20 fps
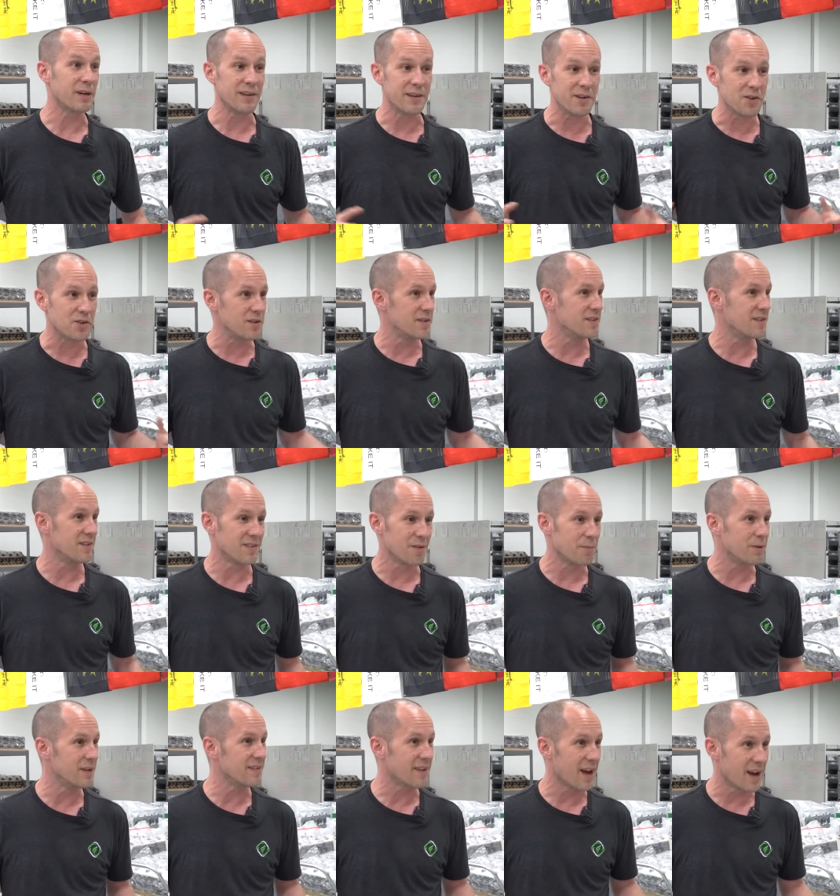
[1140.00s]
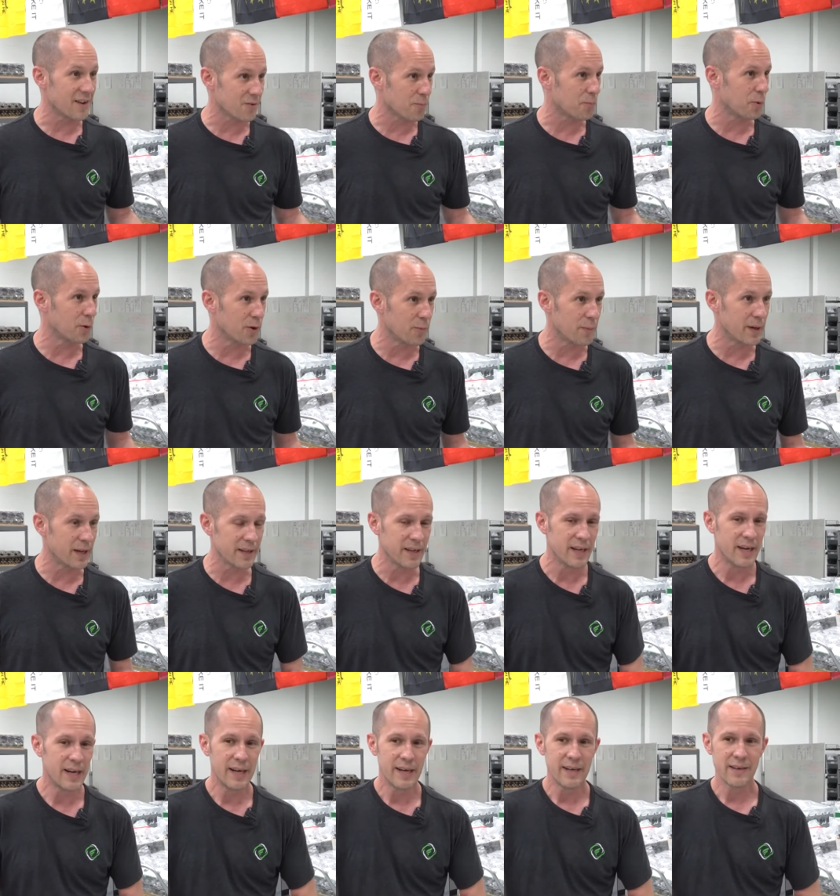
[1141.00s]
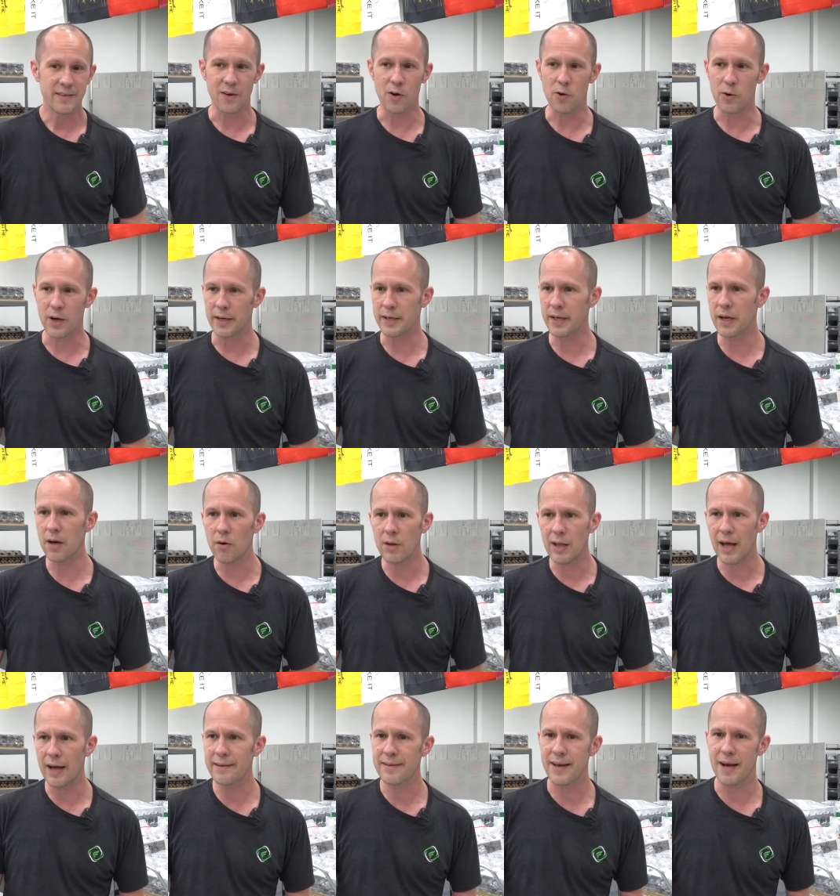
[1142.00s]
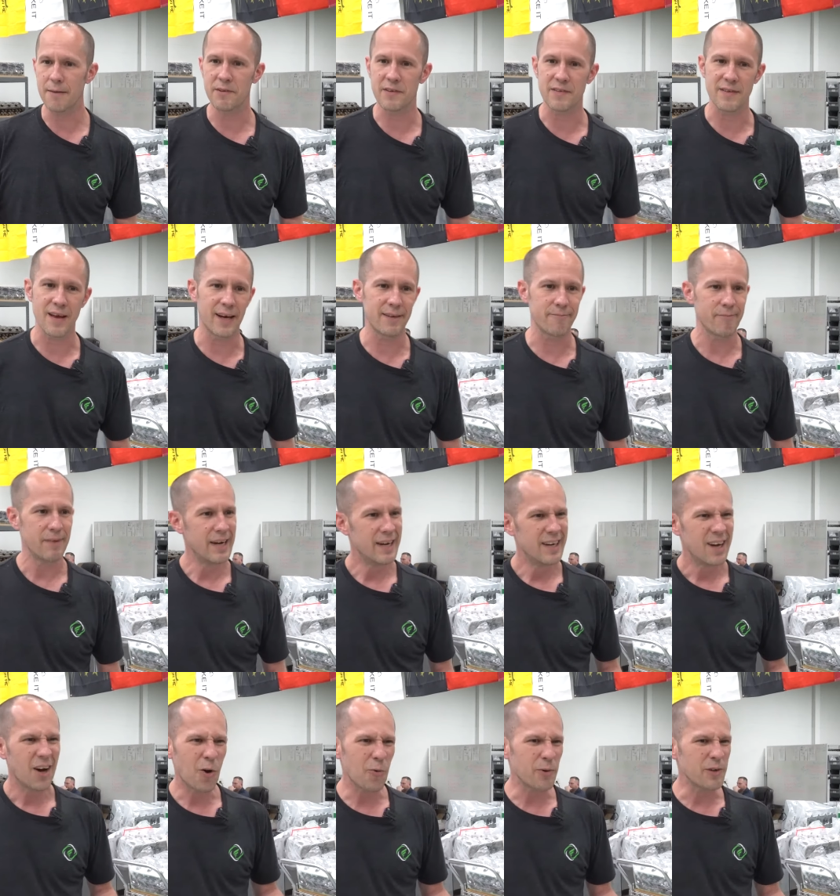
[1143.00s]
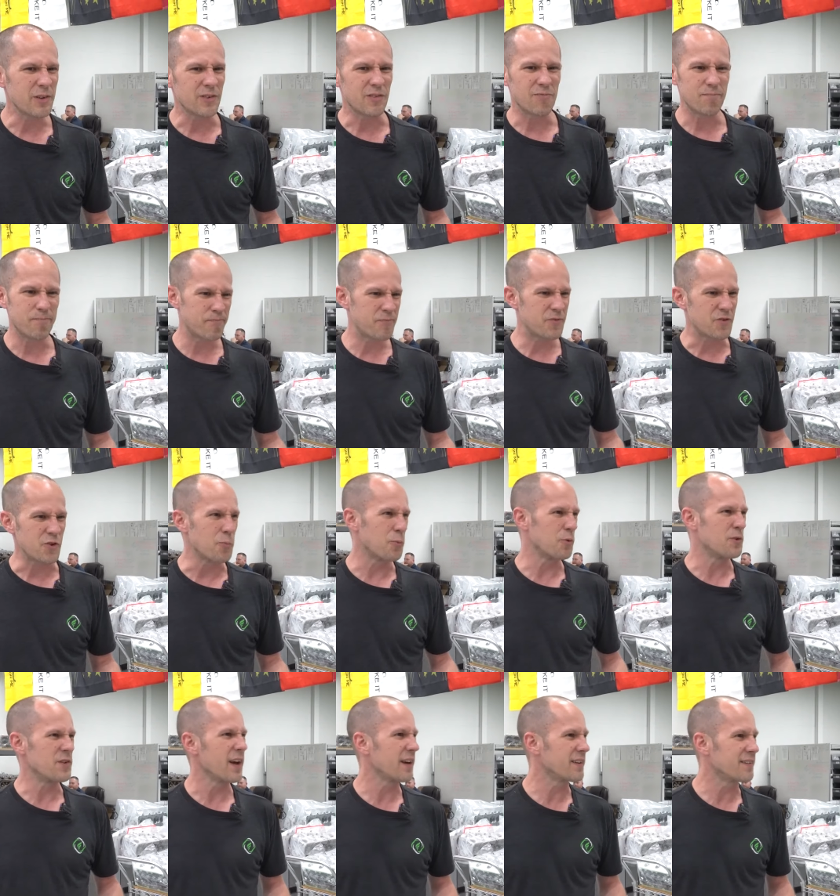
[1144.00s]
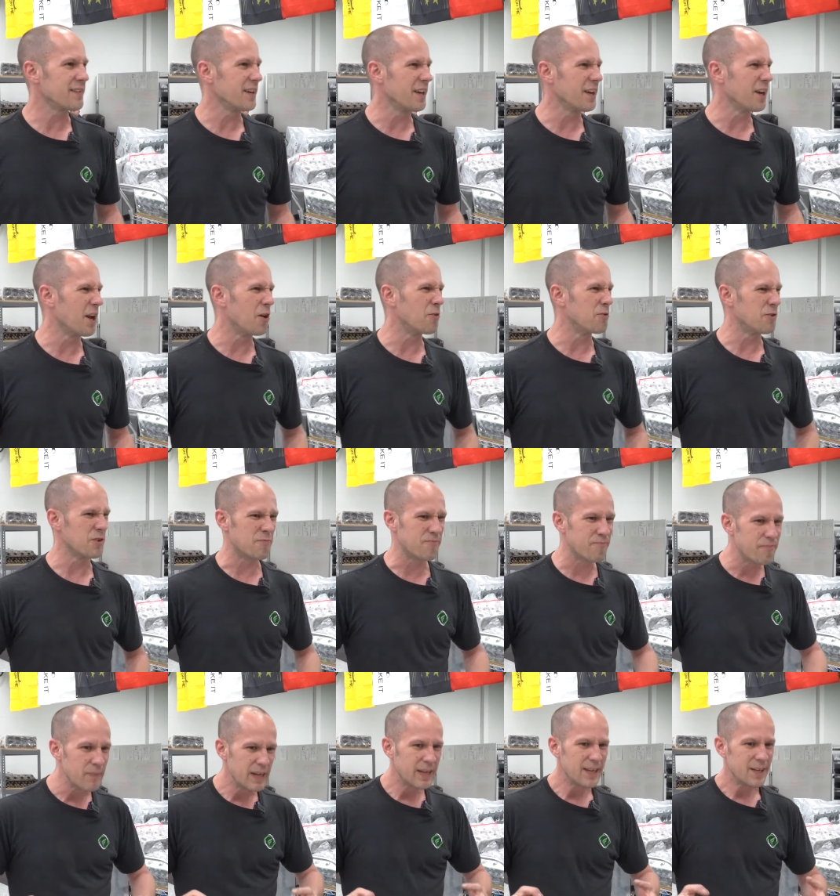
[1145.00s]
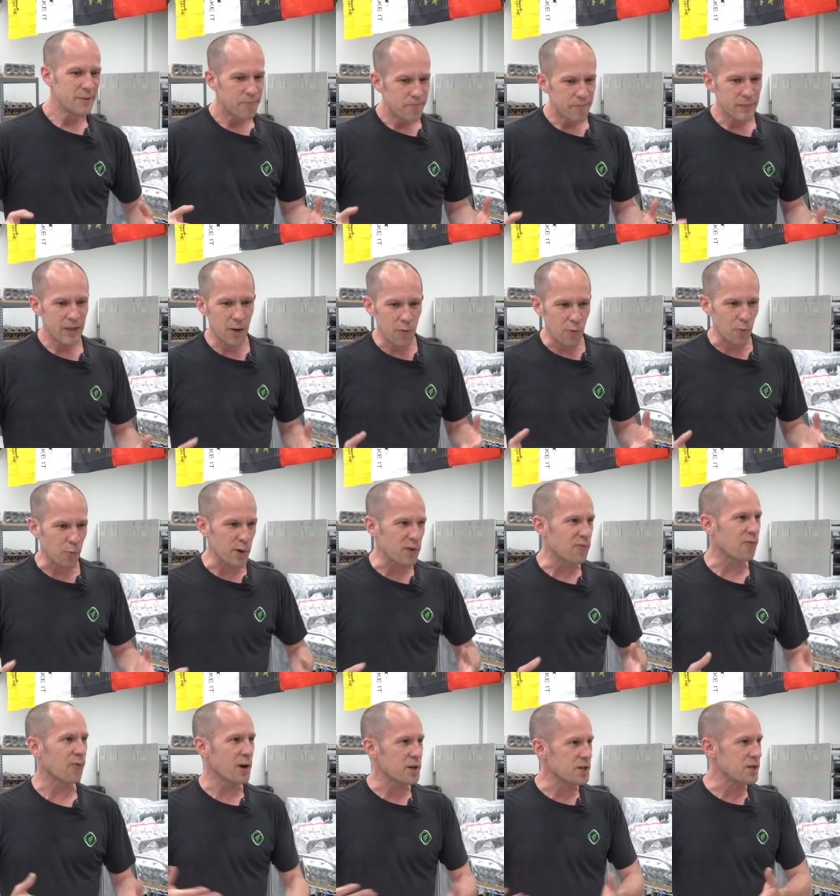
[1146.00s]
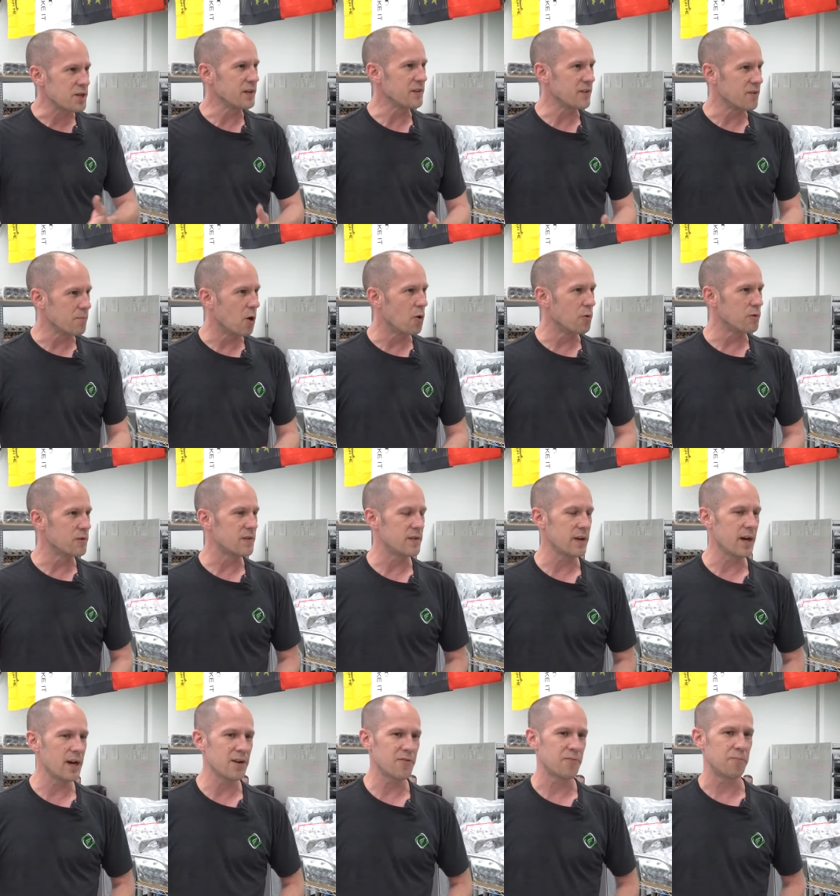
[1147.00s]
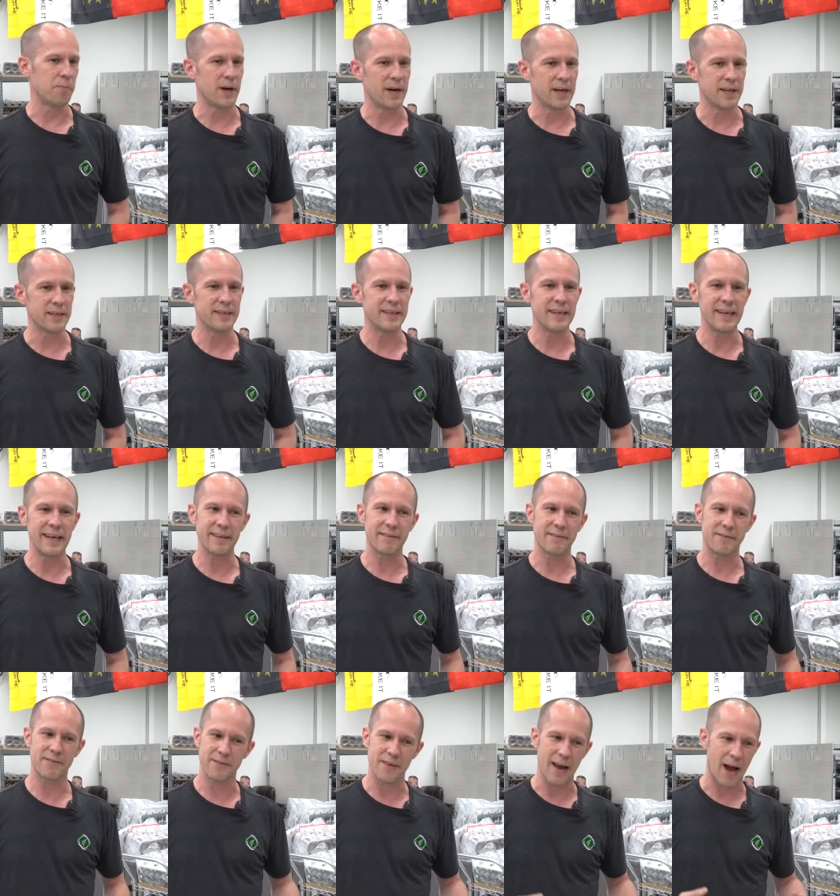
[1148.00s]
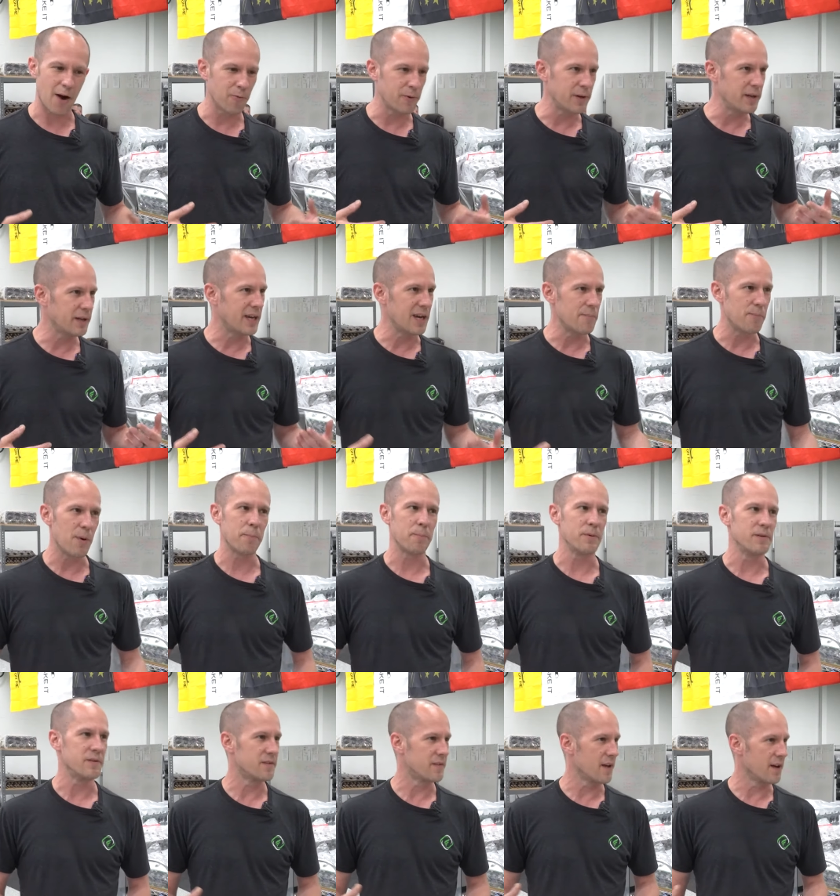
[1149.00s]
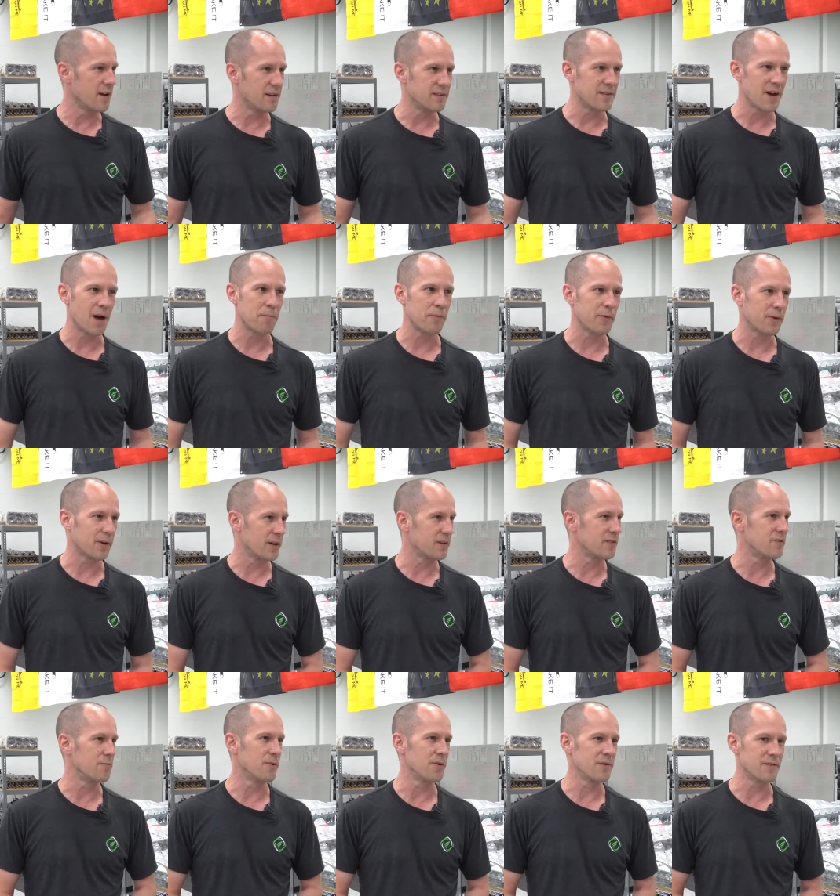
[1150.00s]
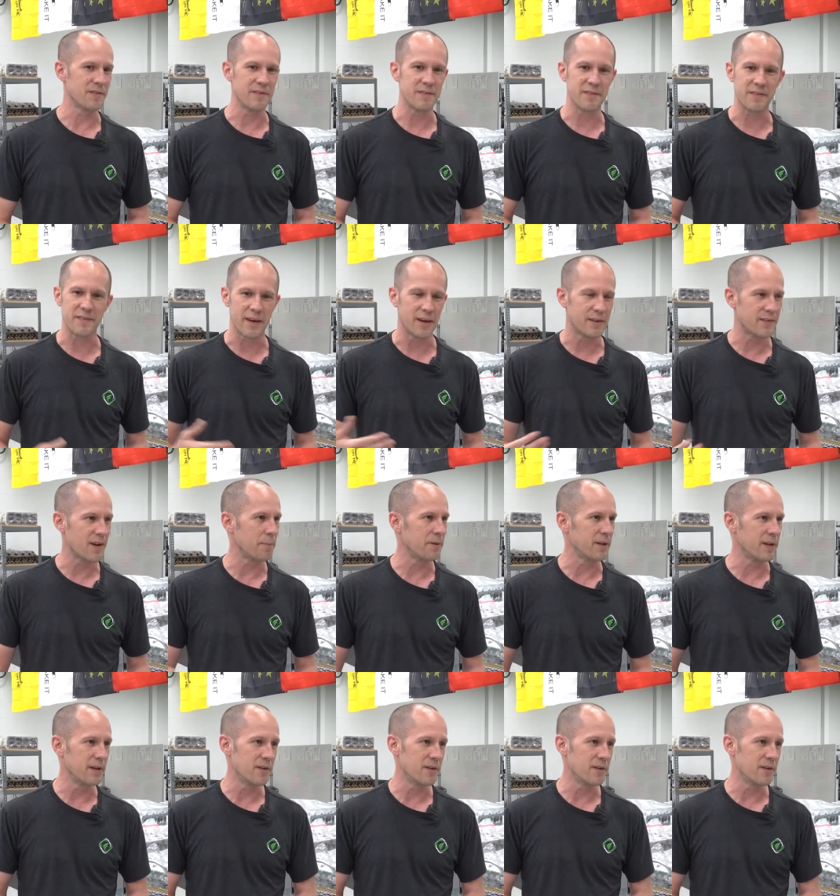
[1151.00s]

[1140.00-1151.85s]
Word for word: conditions that some of these guys are putting them in. So, uh, you know, a lot of times it's not always super sexy, you know, just refreshing some old stuff, but it's how we keep up and stay on top of our customers and stay on top of the